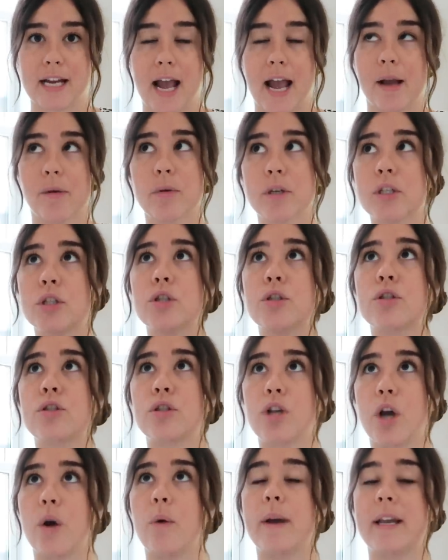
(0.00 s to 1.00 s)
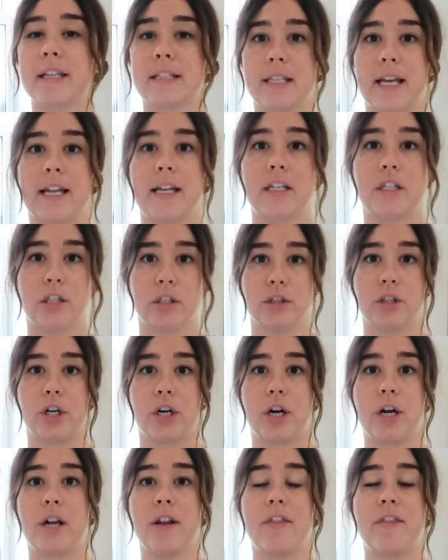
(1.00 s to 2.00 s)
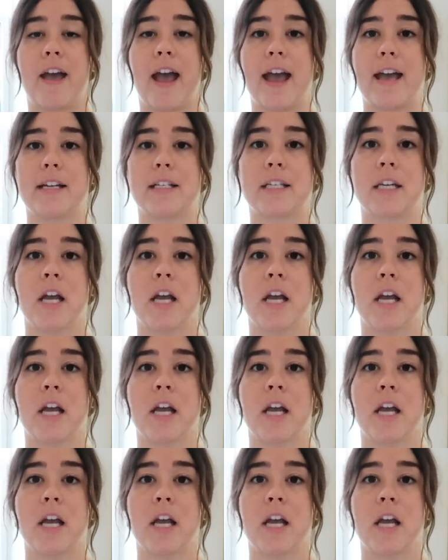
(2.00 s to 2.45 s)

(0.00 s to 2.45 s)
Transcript: I was so excited to learn that